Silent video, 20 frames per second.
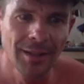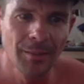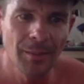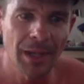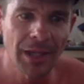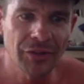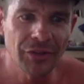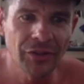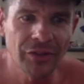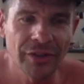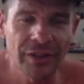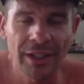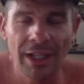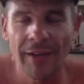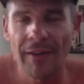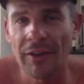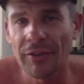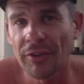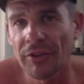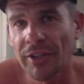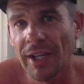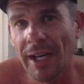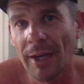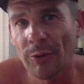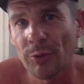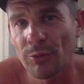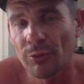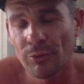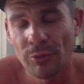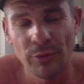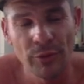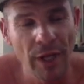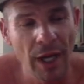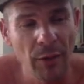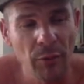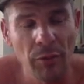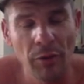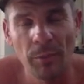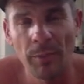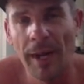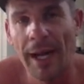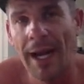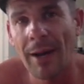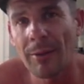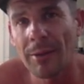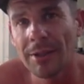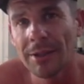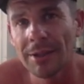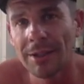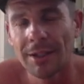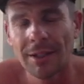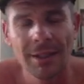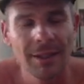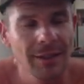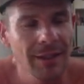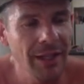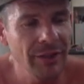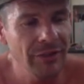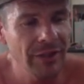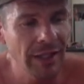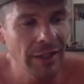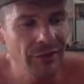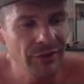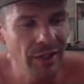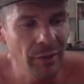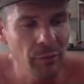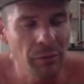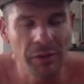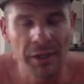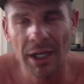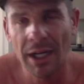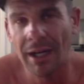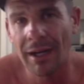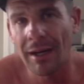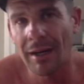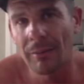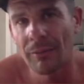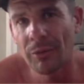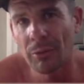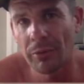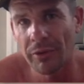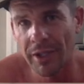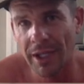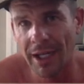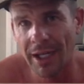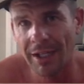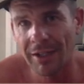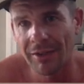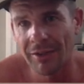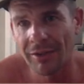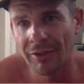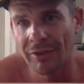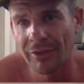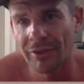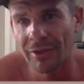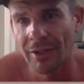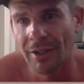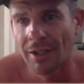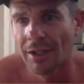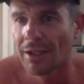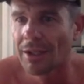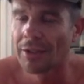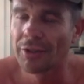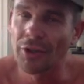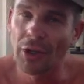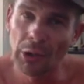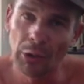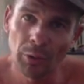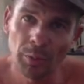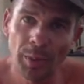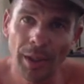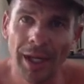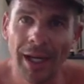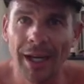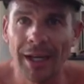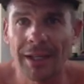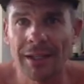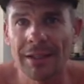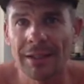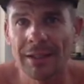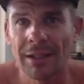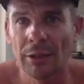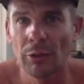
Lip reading: But that's just, yeah, that's just how it's done with power. That's how it's done with carbs, with cadence. Don't look back.